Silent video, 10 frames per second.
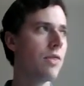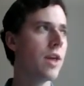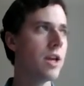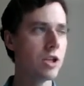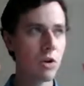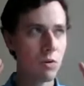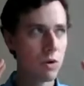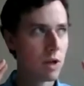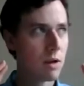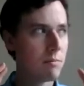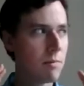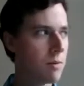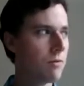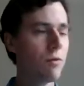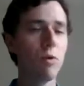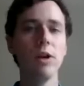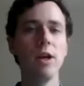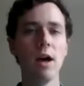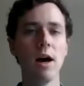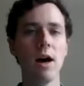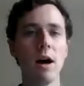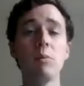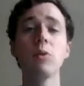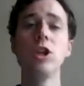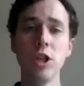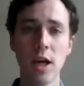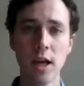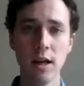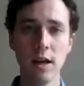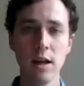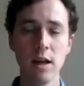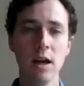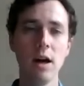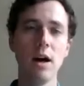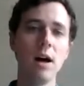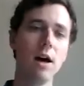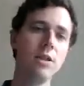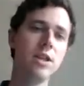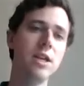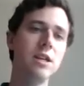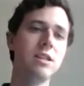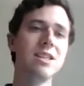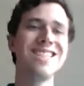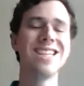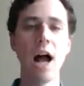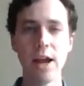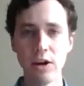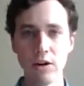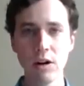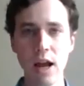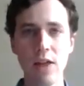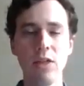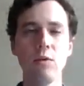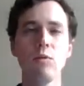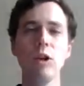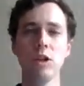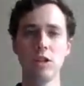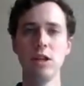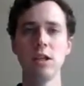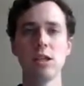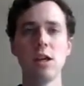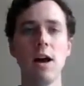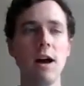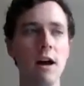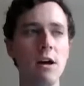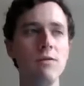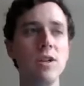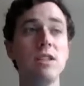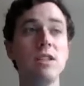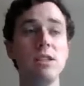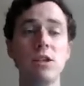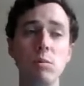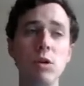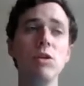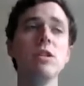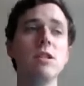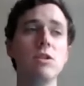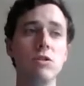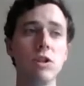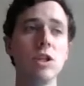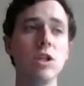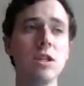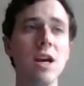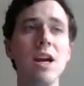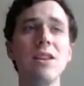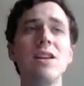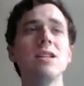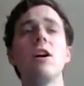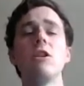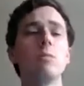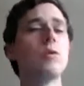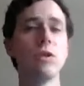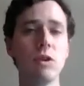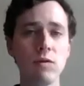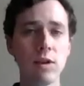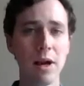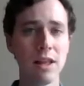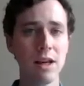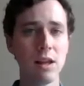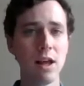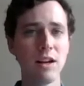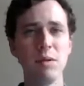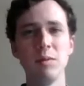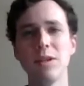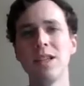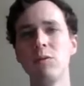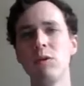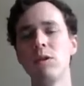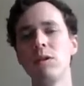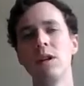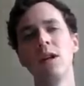They don't maybe fully appreciate the desire and the richness of these communities and these traditions, and the desire to preserve them. I think a lot of people say, well,